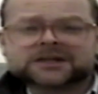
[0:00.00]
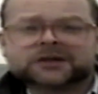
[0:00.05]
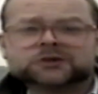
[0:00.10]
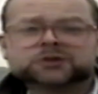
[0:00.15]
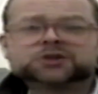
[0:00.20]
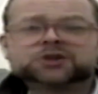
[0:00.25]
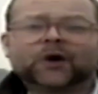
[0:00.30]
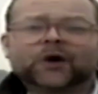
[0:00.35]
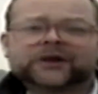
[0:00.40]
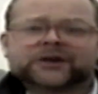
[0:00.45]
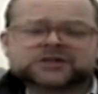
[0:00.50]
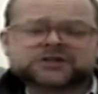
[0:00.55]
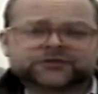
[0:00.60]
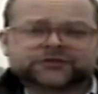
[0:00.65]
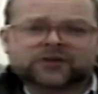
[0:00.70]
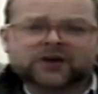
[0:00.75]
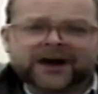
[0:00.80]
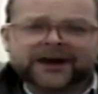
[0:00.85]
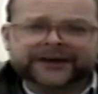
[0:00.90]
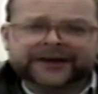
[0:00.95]
so join us
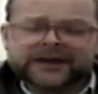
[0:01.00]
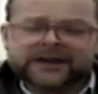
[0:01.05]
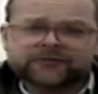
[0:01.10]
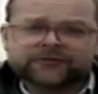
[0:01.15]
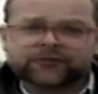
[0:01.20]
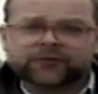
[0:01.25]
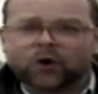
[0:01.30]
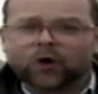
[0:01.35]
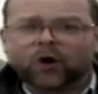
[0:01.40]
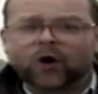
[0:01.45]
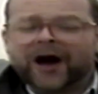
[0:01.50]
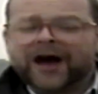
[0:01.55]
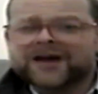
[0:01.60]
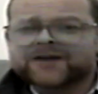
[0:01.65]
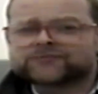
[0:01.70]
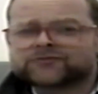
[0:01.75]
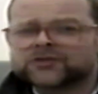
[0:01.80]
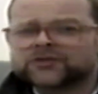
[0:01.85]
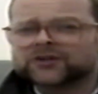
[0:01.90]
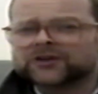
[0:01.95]
Friday for
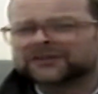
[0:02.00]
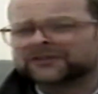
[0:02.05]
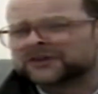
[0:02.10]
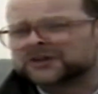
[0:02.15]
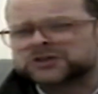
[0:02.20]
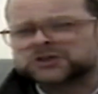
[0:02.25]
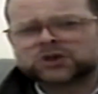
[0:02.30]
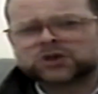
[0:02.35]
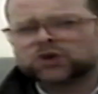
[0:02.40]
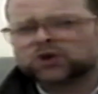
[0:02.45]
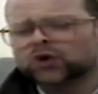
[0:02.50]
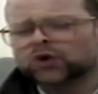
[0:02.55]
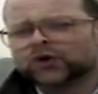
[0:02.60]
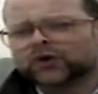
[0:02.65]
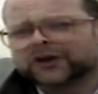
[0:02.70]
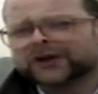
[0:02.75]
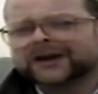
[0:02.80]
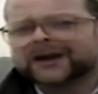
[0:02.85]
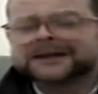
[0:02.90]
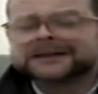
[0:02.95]
everything that's good
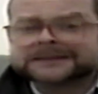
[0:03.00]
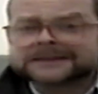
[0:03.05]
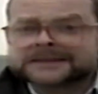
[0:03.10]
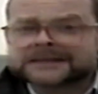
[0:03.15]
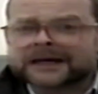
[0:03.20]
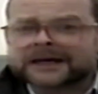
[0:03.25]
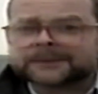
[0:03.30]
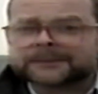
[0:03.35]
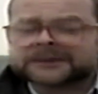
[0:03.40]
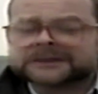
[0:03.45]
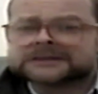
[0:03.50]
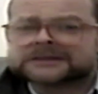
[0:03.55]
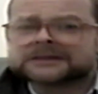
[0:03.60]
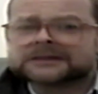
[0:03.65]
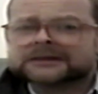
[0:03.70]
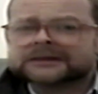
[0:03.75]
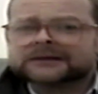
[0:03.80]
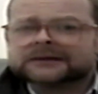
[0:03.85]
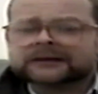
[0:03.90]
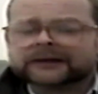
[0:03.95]
in entertainment,
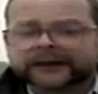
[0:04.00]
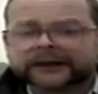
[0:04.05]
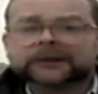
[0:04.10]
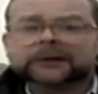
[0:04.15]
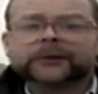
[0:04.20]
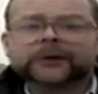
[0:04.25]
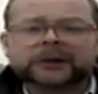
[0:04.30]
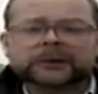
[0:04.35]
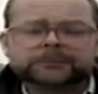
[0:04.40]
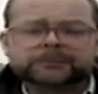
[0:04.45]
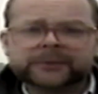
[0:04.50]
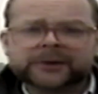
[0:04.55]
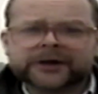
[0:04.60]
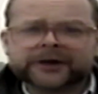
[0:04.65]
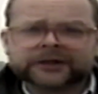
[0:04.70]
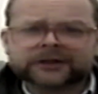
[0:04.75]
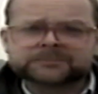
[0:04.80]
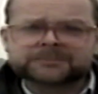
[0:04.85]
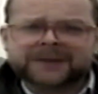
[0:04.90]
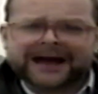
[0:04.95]
including
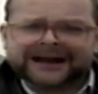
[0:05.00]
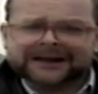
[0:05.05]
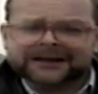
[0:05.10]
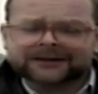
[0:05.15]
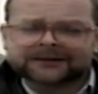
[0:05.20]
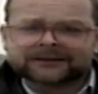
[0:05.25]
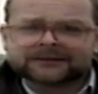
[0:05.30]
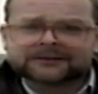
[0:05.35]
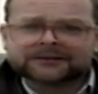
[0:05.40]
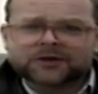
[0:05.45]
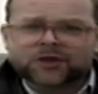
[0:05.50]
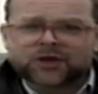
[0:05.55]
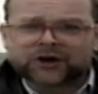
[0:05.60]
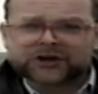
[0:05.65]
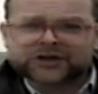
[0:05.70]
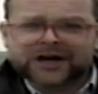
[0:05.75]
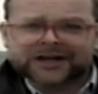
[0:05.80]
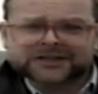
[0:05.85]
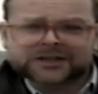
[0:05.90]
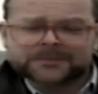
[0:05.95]
Bernard Manning, the
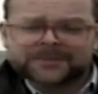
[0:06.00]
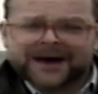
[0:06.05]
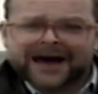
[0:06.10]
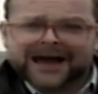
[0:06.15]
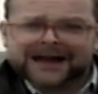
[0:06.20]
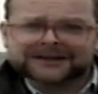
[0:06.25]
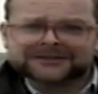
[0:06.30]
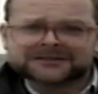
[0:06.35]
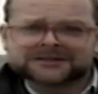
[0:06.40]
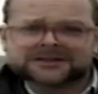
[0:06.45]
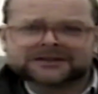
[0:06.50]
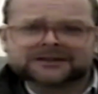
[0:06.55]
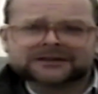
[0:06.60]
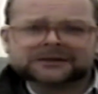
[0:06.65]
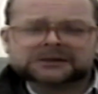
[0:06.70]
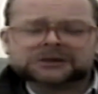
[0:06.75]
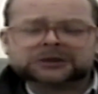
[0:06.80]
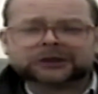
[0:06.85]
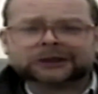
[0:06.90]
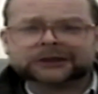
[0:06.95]
Gutter Band,
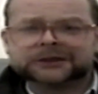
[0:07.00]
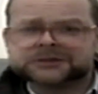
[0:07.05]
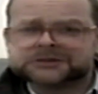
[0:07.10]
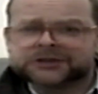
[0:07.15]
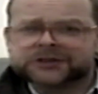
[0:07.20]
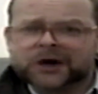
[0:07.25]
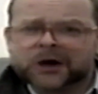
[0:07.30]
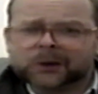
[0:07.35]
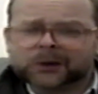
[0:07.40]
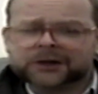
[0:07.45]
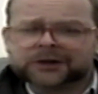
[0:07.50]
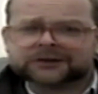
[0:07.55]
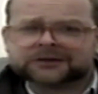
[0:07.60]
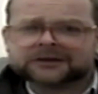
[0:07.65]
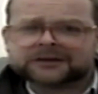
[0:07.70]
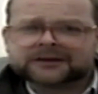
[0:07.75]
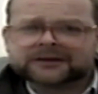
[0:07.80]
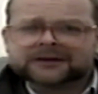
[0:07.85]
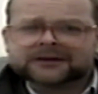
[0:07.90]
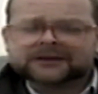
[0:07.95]
Linda Nolan,
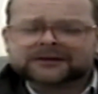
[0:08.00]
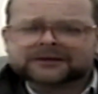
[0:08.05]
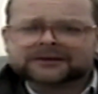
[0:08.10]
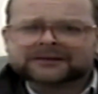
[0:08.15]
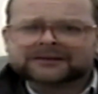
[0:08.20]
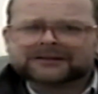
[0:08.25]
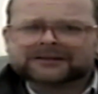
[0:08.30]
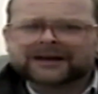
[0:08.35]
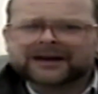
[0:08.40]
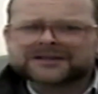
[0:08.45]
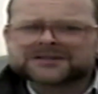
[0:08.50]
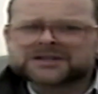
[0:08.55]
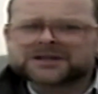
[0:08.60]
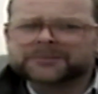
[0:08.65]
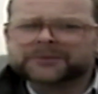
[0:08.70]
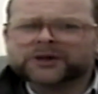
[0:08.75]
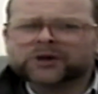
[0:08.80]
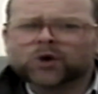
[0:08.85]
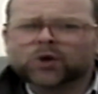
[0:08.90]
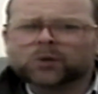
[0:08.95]
and
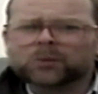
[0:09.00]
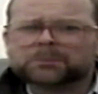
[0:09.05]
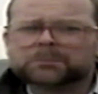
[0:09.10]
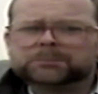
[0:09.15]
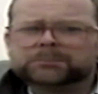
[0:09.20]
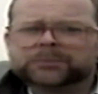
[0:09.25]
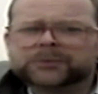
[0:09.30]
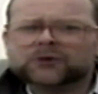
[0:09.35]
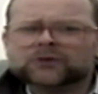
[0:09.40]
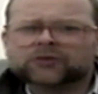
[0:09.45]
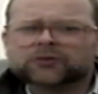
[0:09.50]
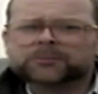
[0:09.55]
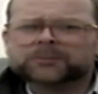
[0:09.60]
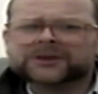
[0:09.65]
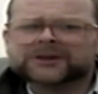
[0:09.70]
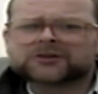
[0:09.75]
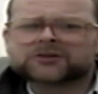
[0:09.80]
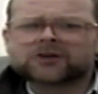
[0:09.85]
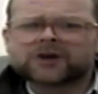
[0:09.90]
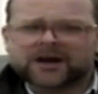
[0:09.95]
somebody called Boothby
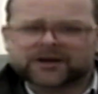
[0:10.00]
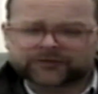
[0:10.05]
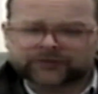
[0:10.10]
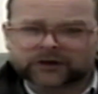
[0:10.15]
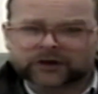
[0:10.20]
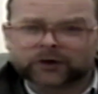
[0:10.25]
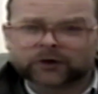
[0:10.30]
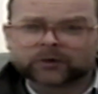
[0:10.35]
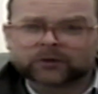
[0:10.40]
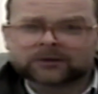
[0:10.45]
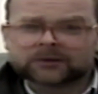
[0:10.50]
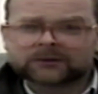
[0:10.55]
Graffoe.